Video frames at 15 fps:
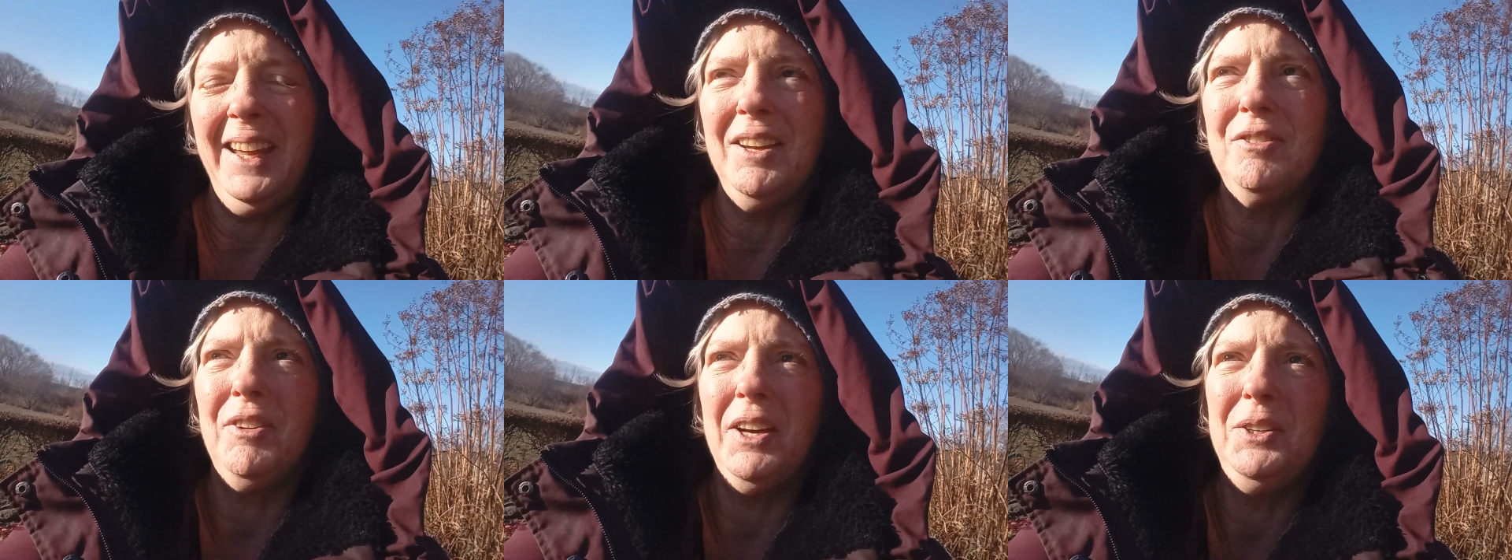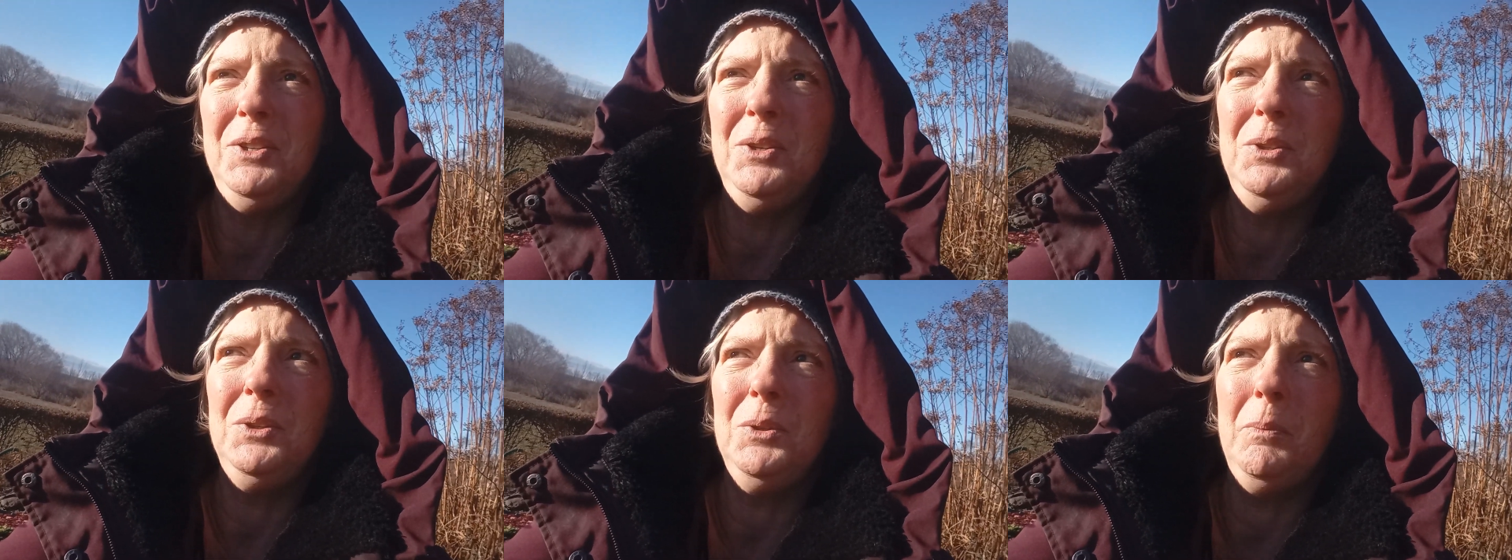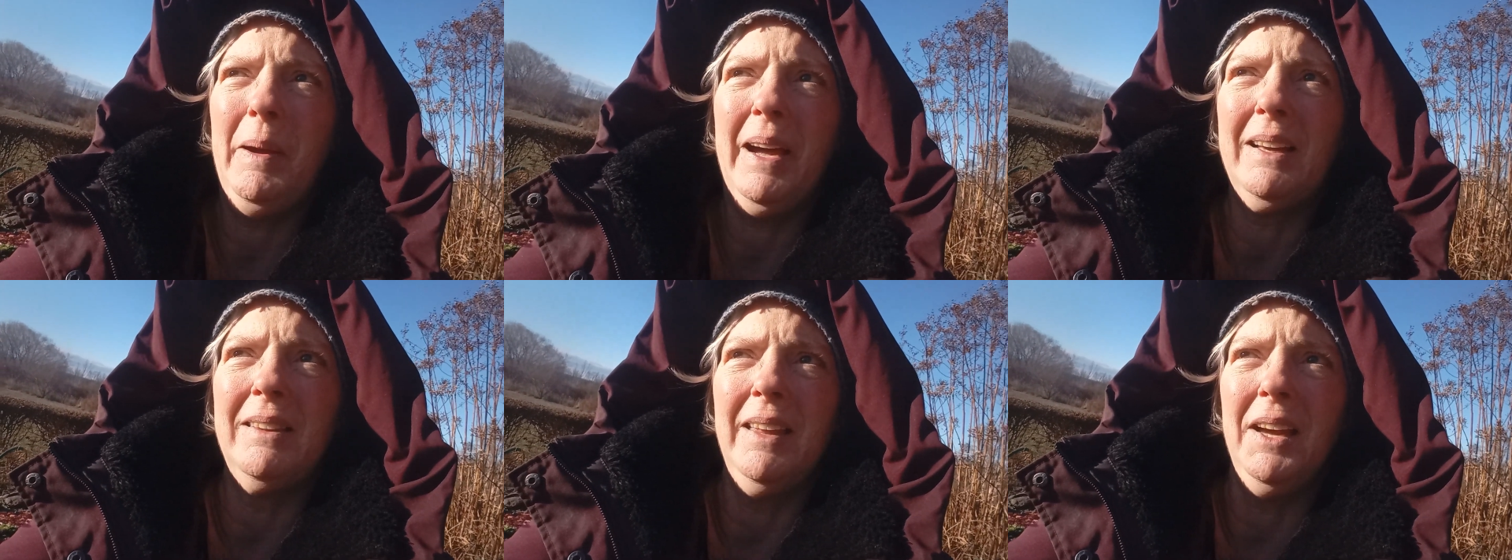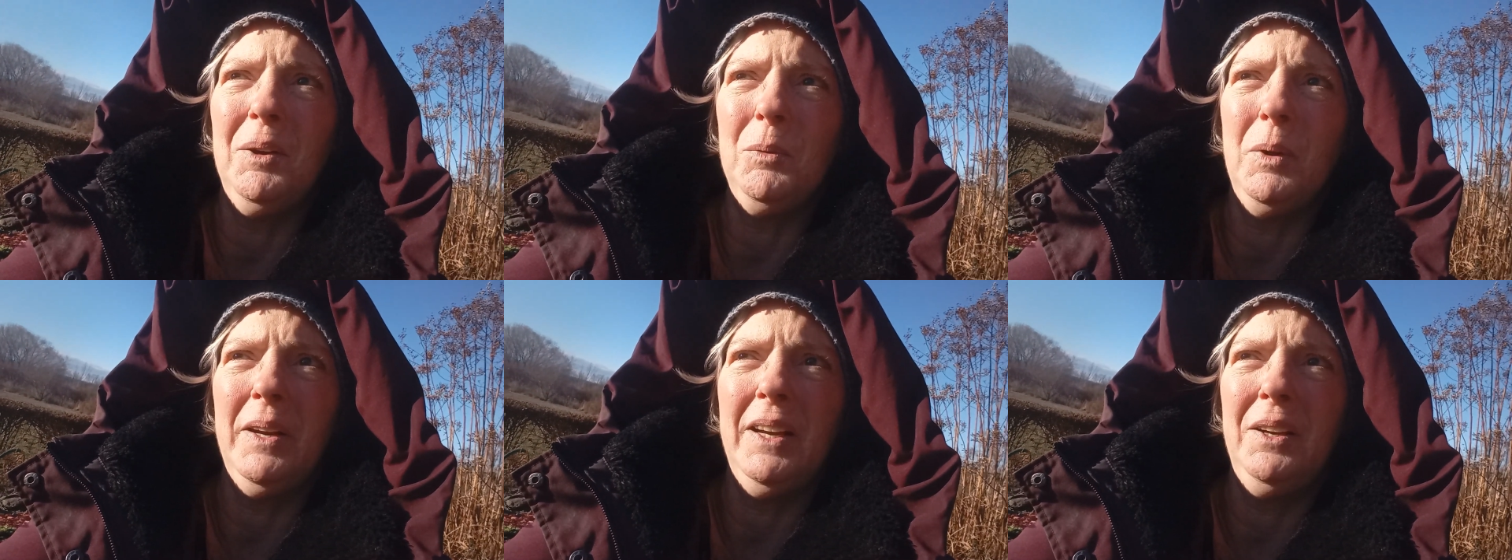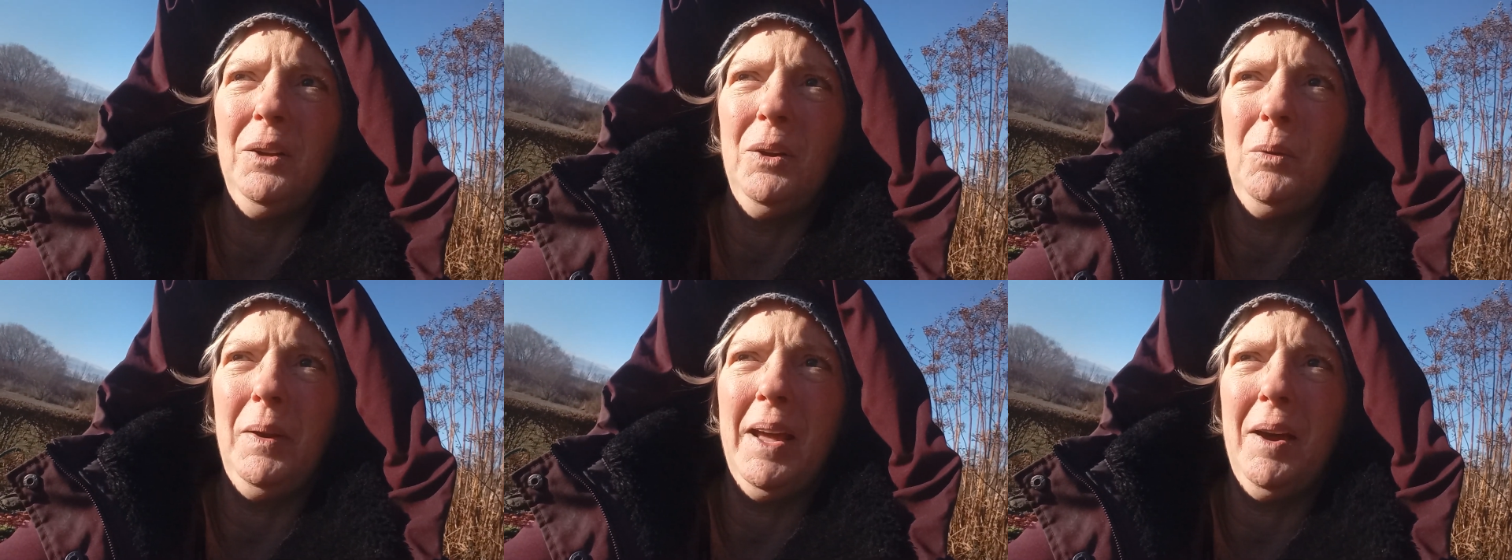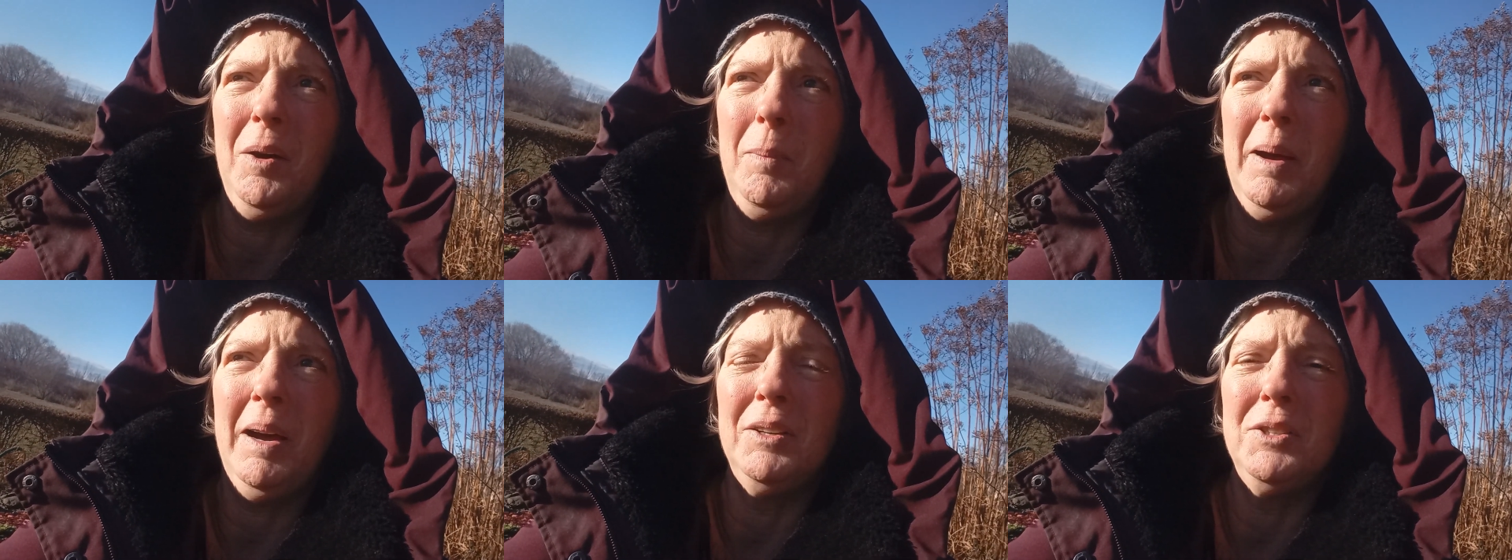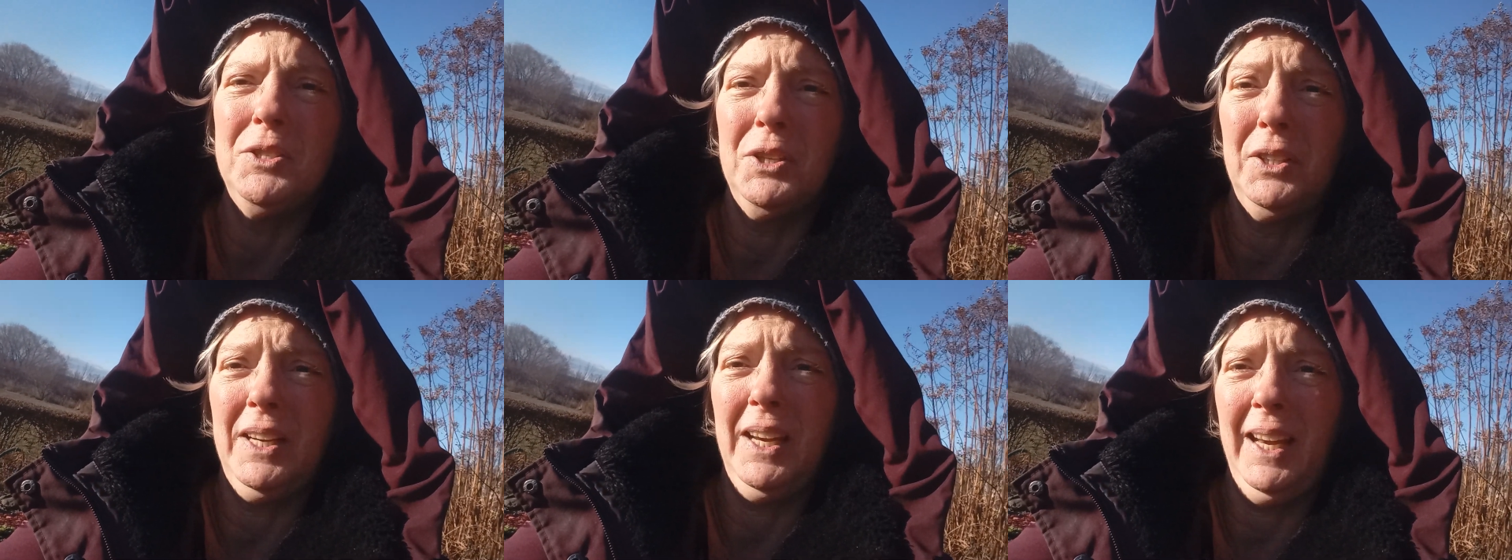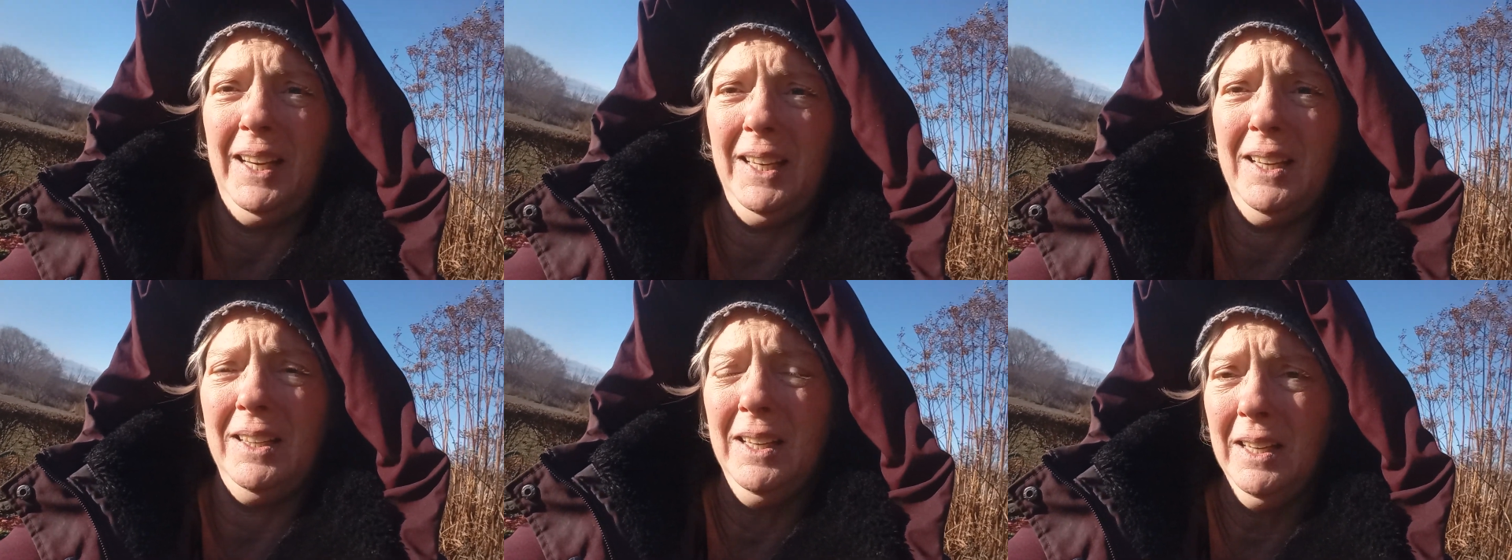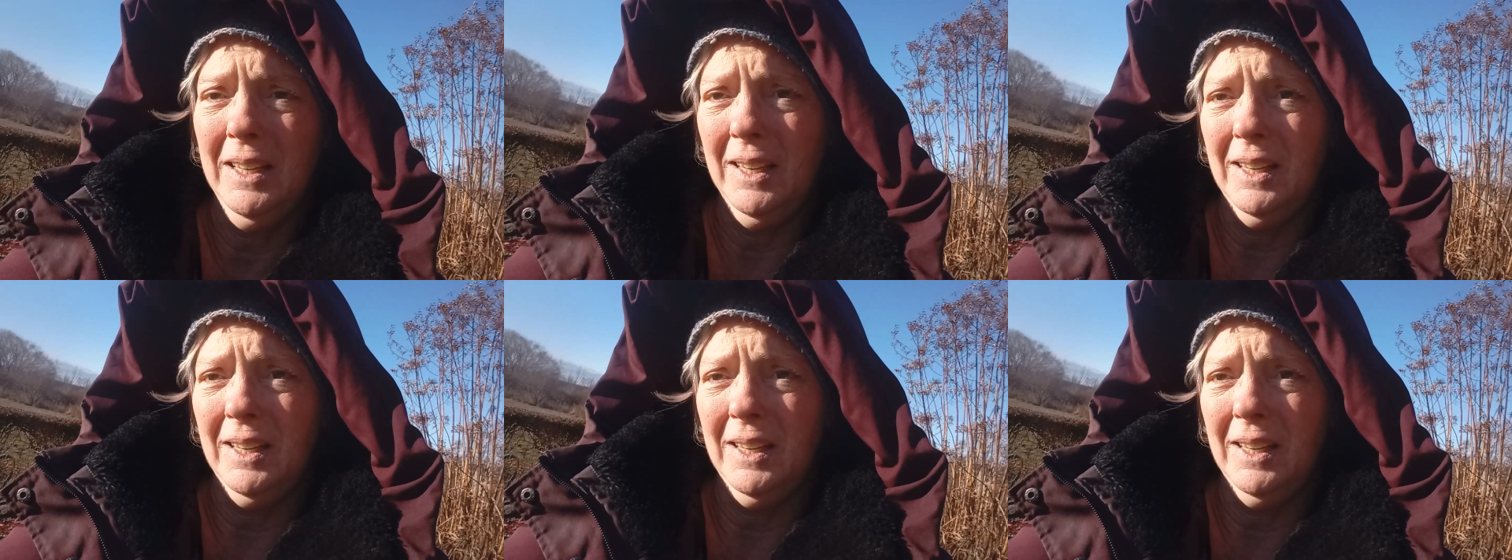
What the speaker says: if I knew back then what I know now about circadian